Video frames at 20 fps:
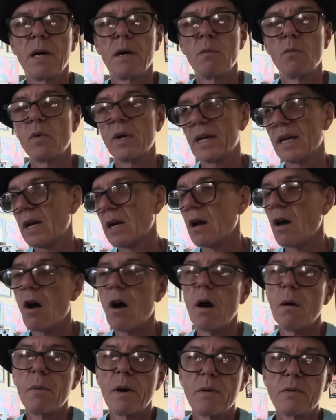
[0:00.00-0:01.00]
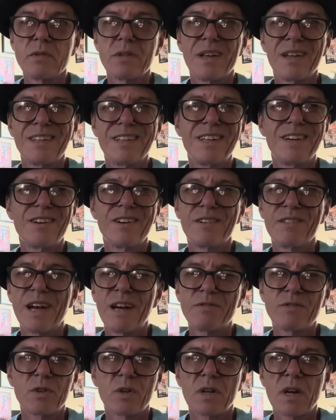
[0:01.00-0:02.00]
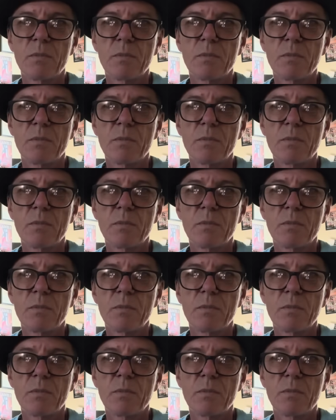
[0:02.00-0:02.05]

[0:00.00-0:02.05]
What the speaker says: When I got it home, I was, you know, after a